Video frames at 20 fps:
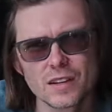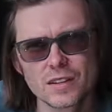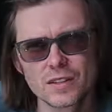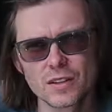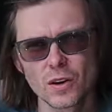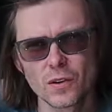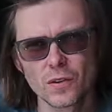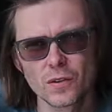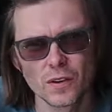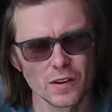
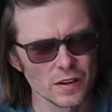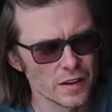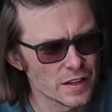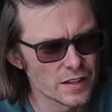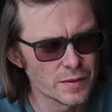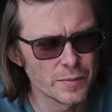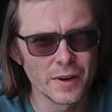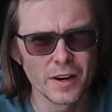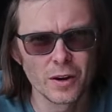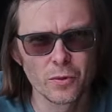So
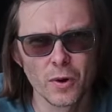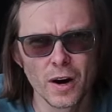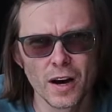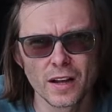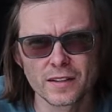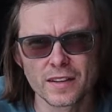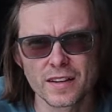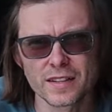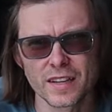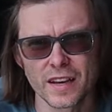it's been a
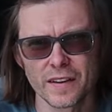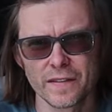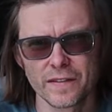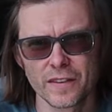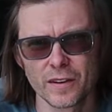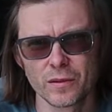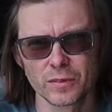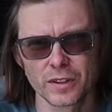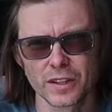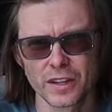while since I
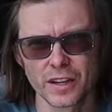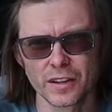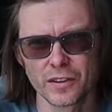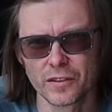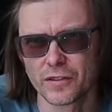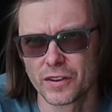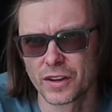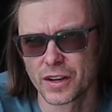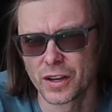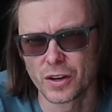filmed
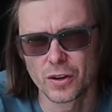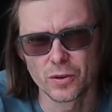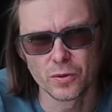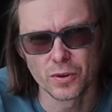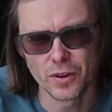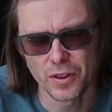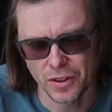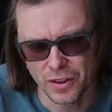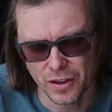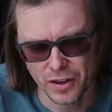another video
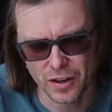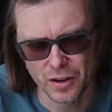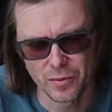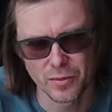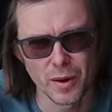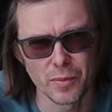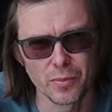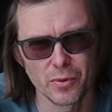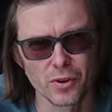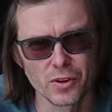with
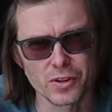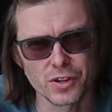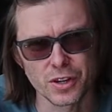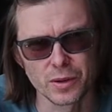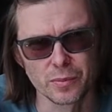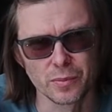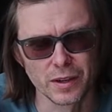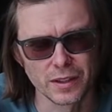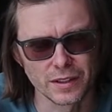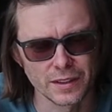my
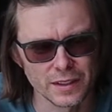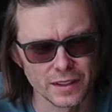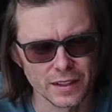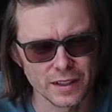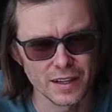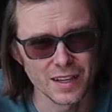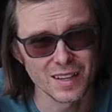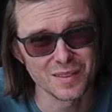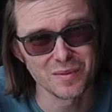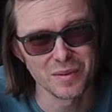Porsche, but
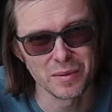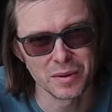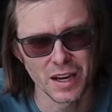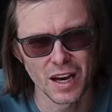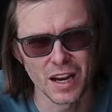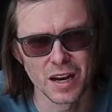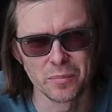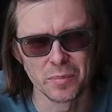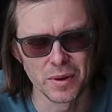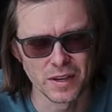I've been
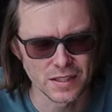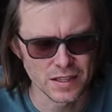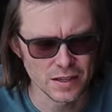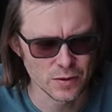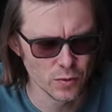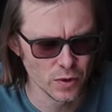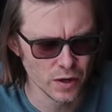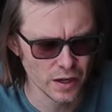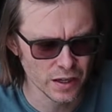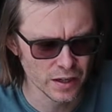kind of
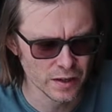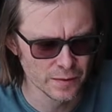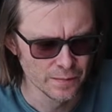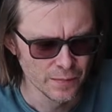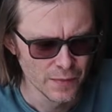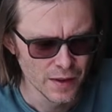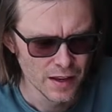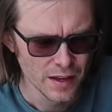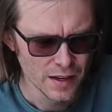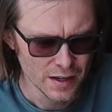busy working.
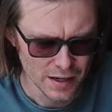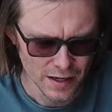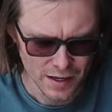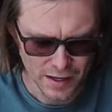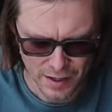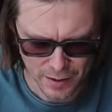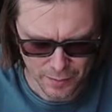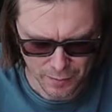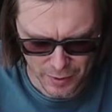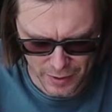
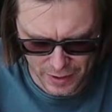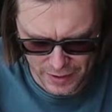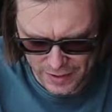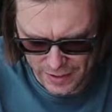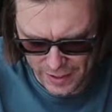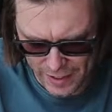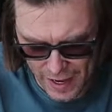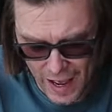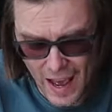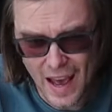But
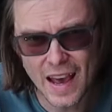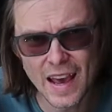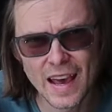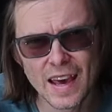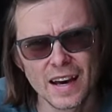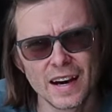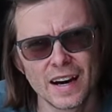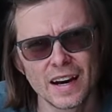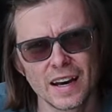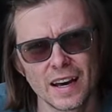
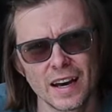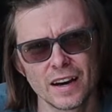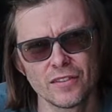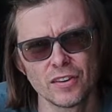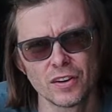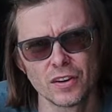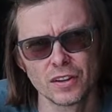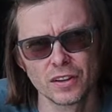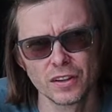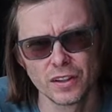today I have
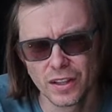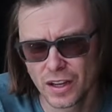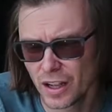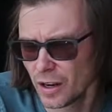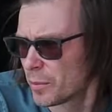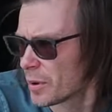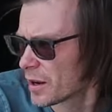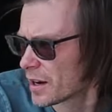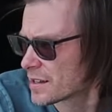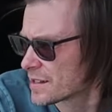a
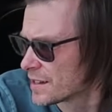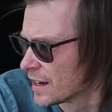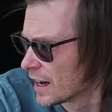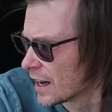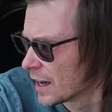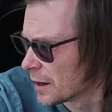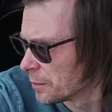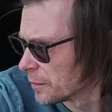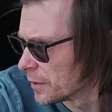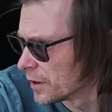little bit of
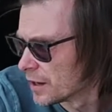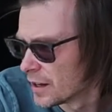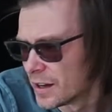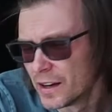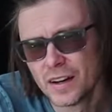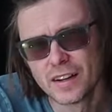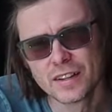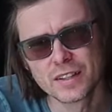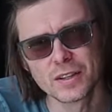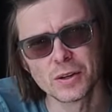time
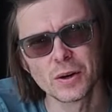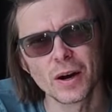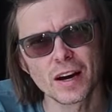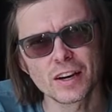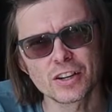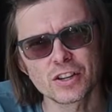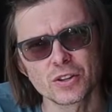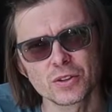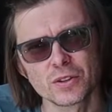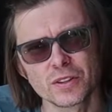to
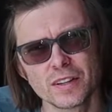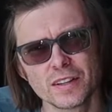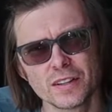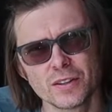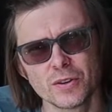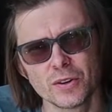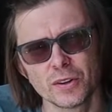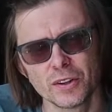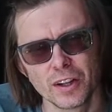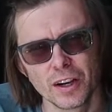actually
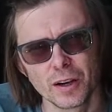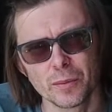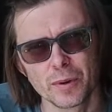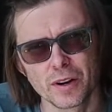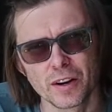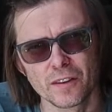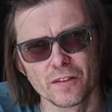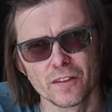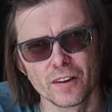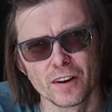do a little
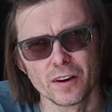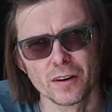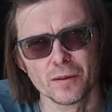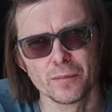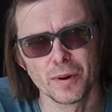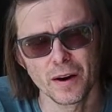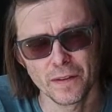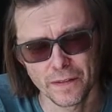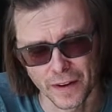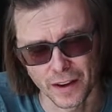bit of
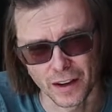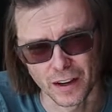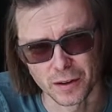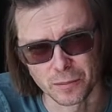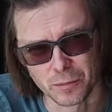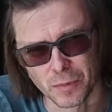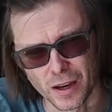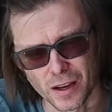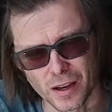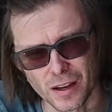buffing
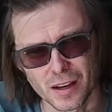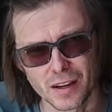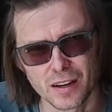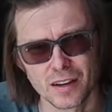on my